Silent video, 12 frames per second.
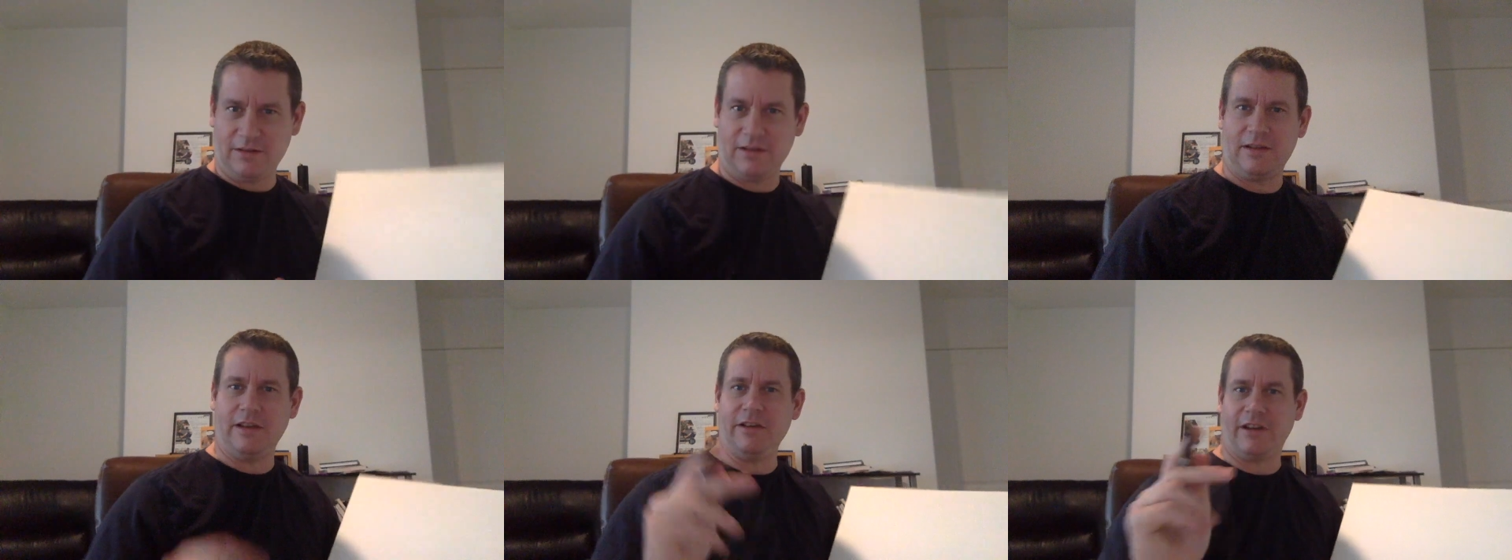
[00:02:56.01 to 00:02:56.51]

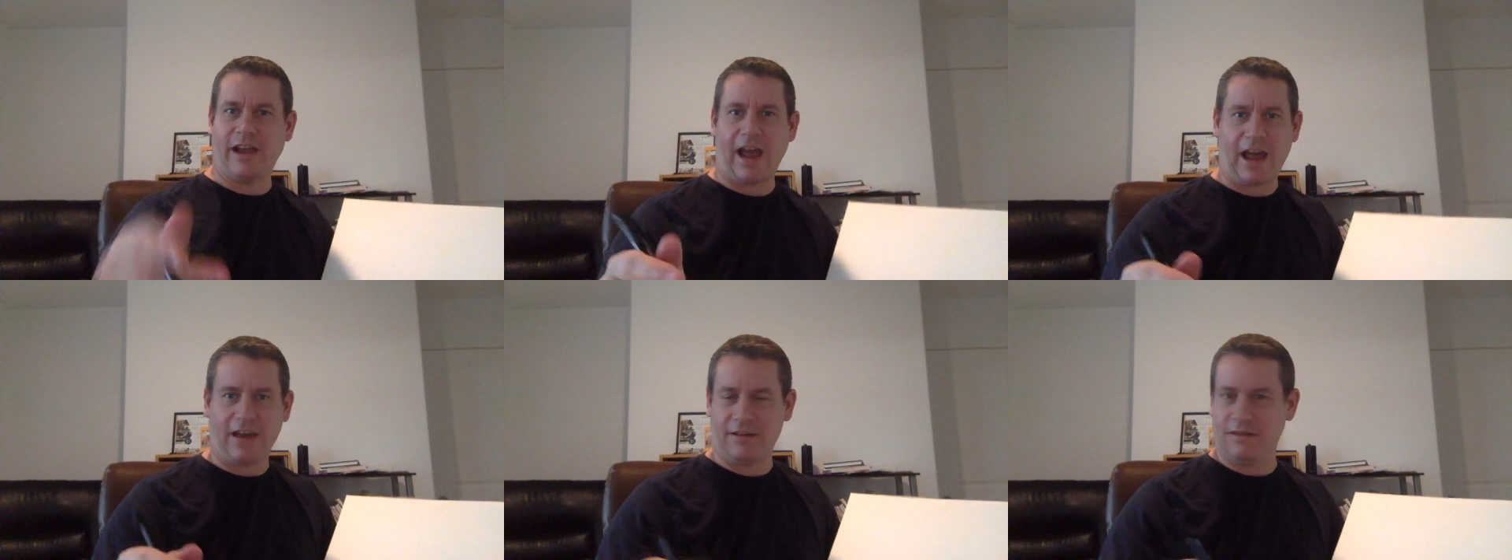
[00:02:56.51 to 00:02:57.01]
Get your
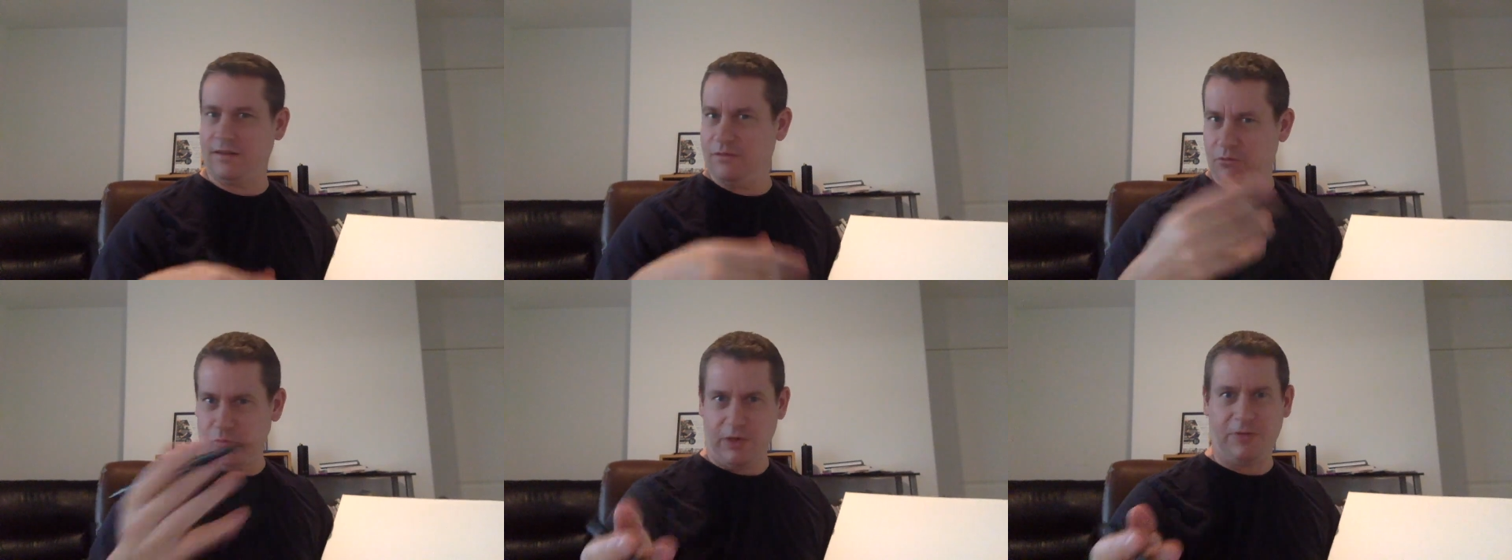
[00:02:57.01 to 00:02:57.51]
cat
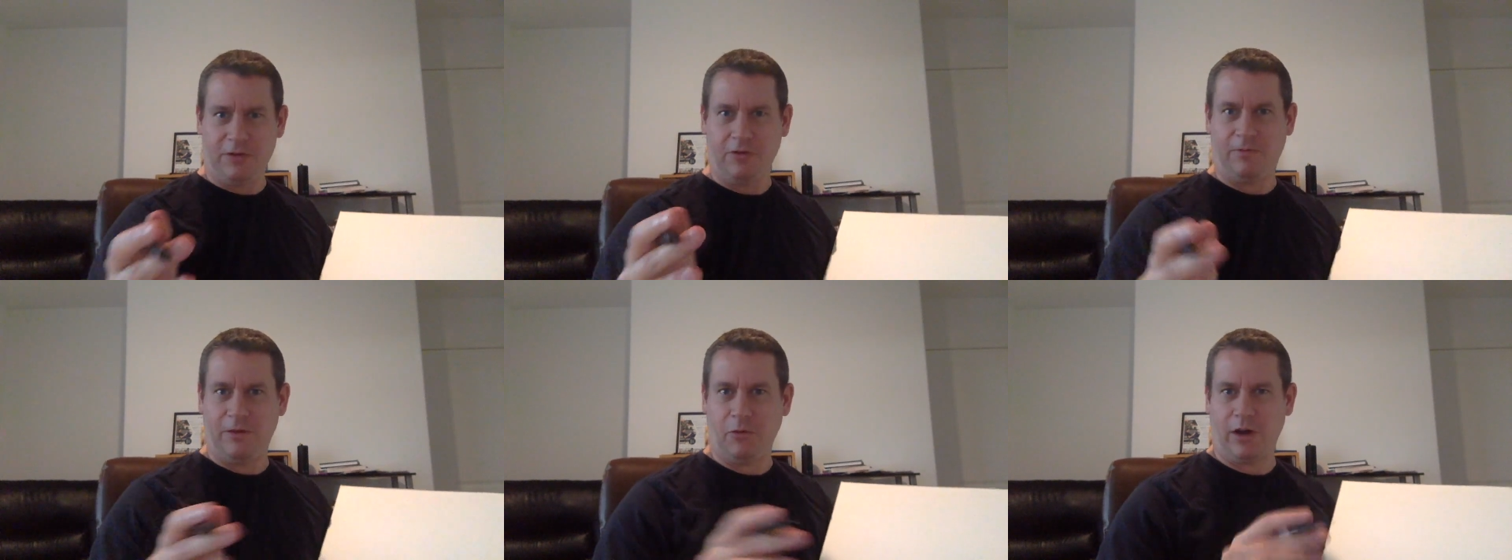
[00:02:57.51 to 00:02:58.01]
with you
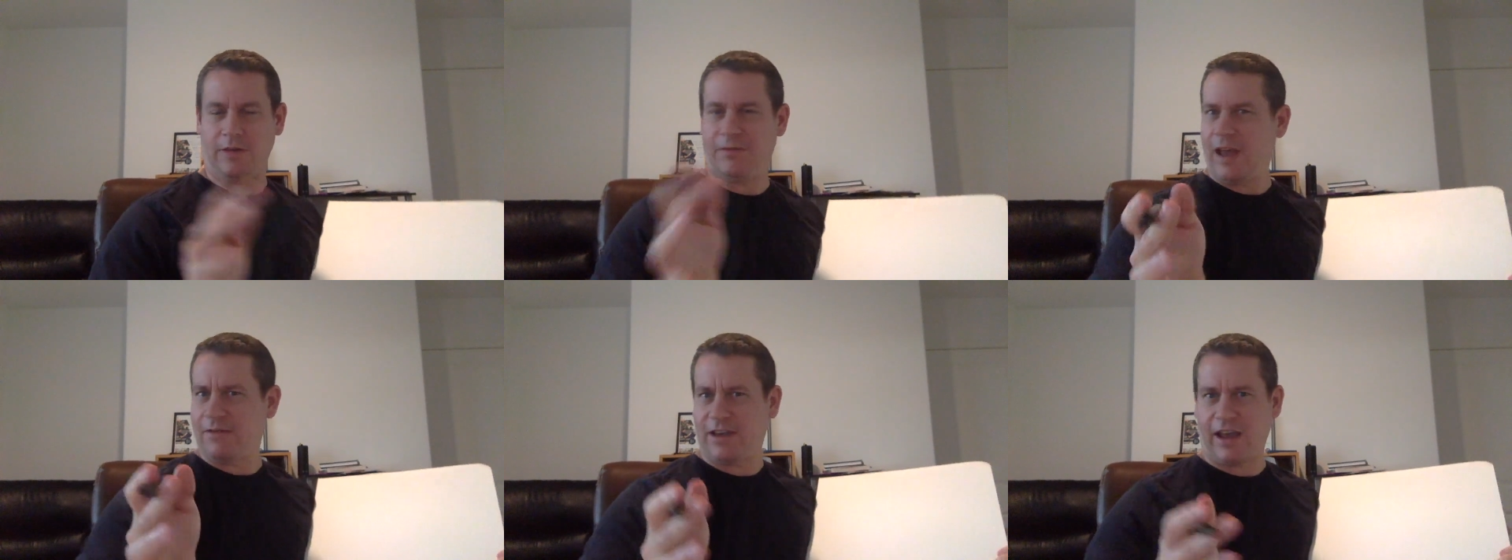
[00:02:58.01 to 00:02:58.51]
if you want. If
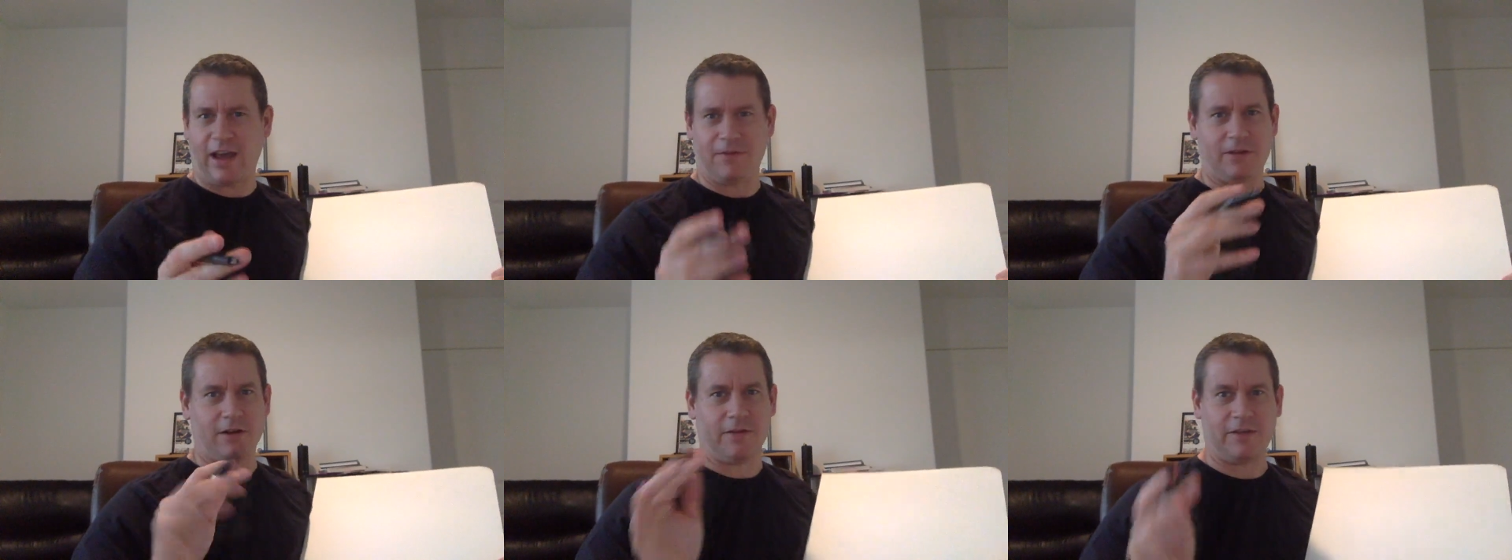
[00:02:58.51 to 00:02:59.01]
you have a cat,
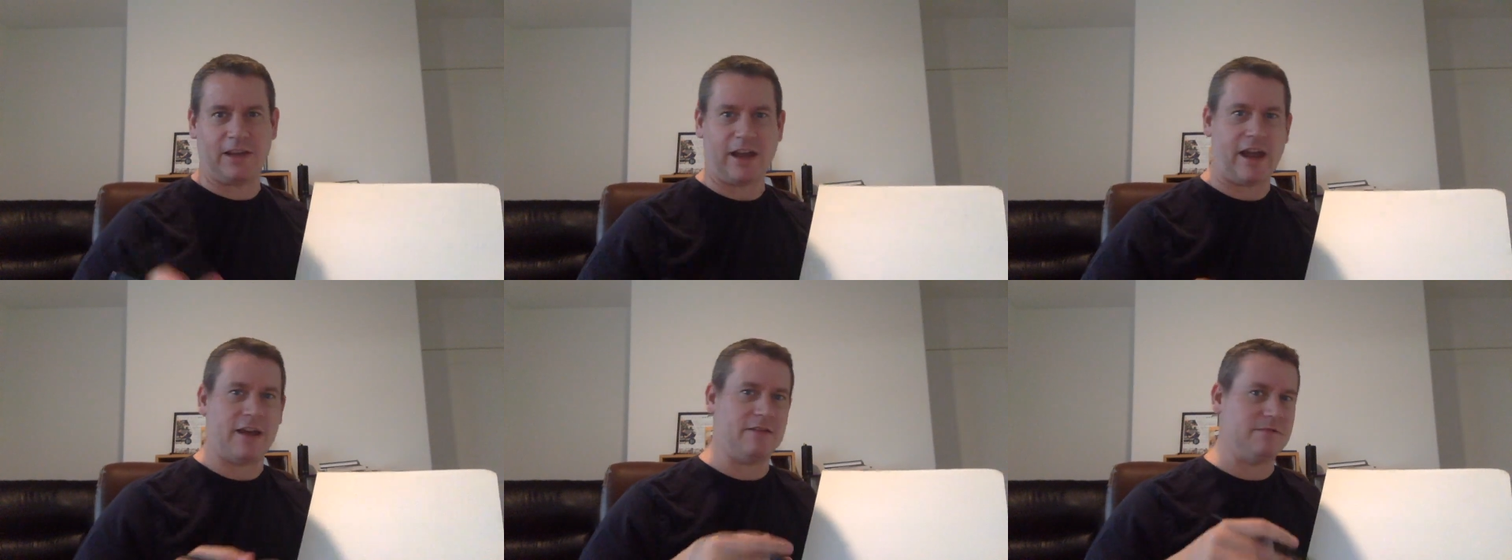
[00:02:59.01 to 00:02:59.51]
if you don't have a
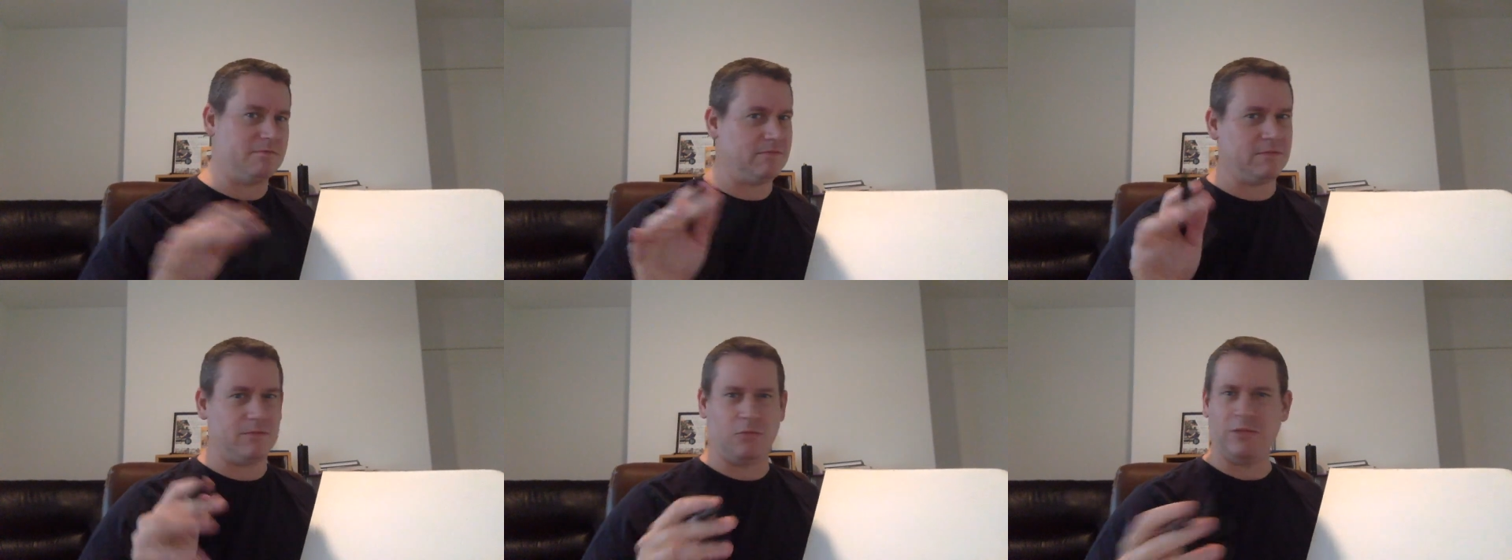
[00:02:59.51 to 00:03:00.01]
cat,
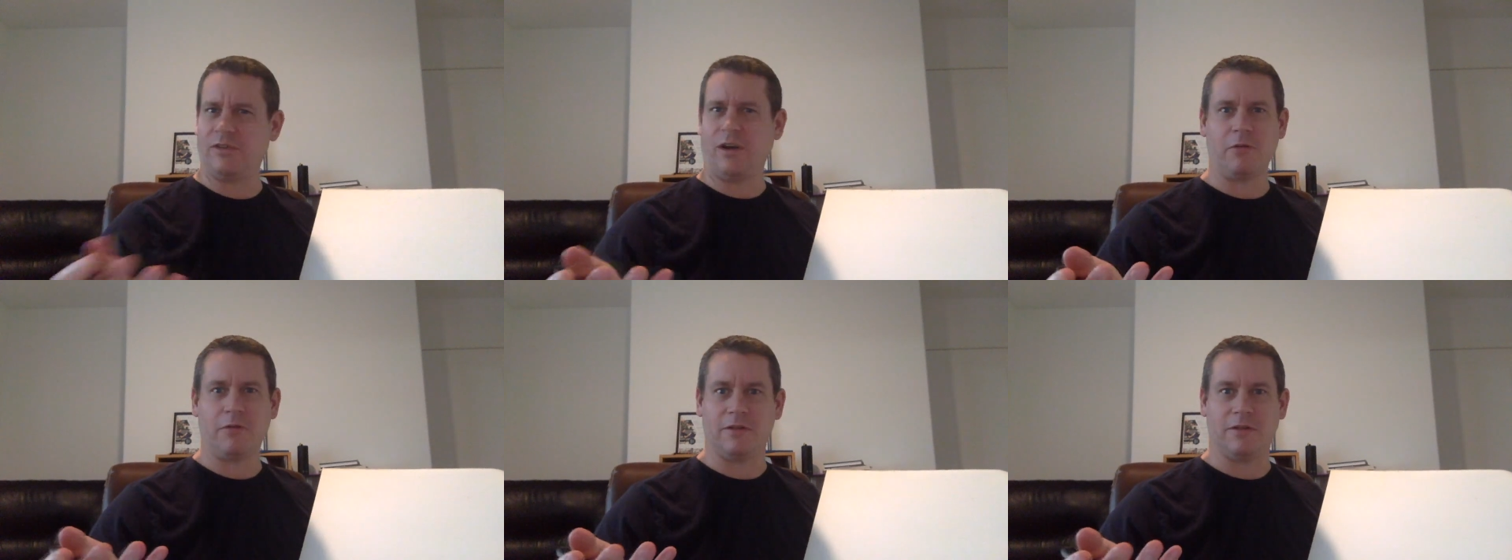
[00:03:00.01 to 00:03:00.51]
what's
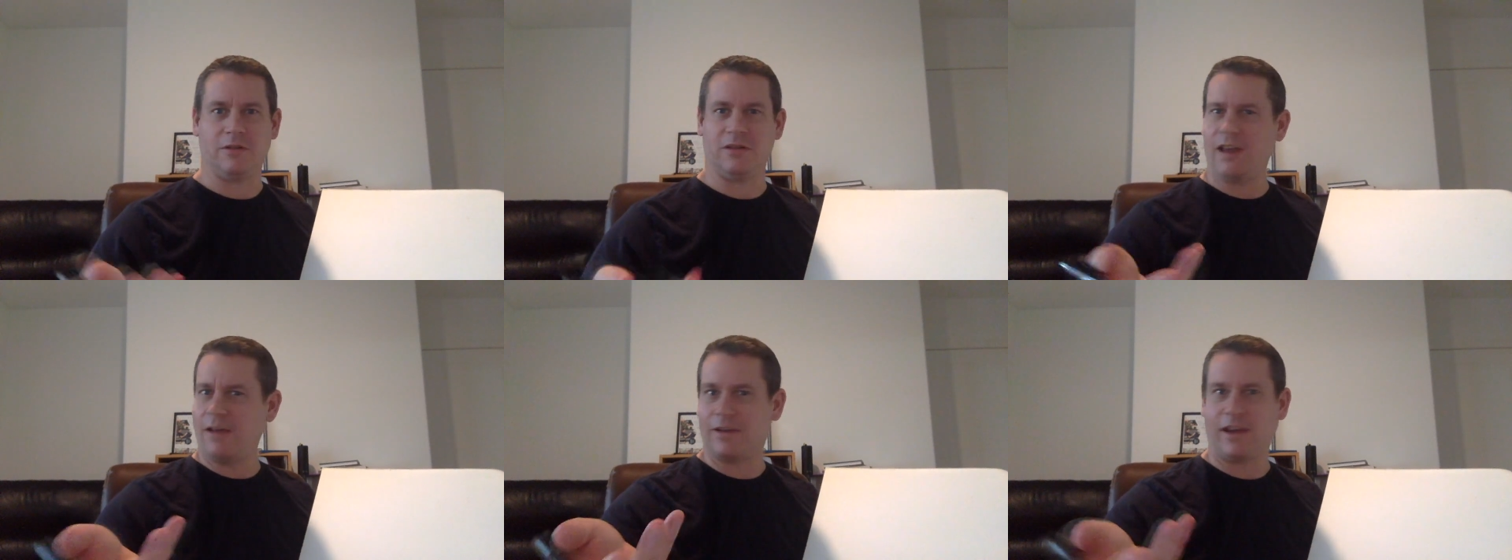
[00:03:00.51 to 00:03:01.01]
wrong with you? You
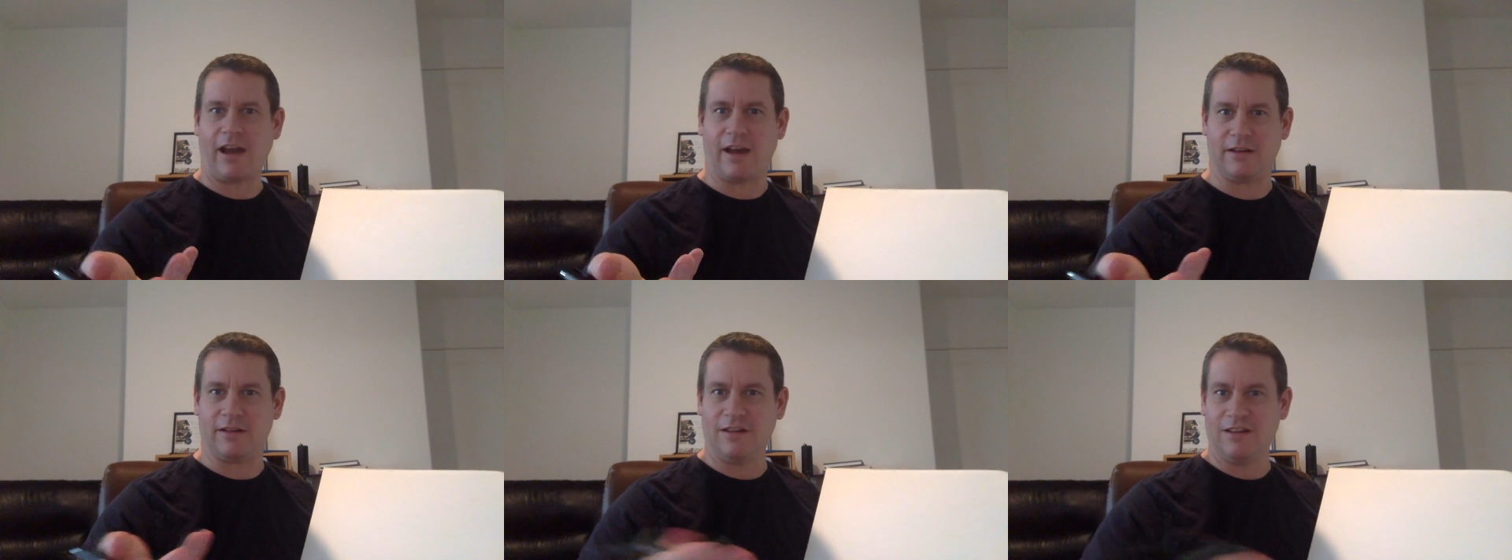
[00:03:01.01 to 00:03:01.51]
should have a cat.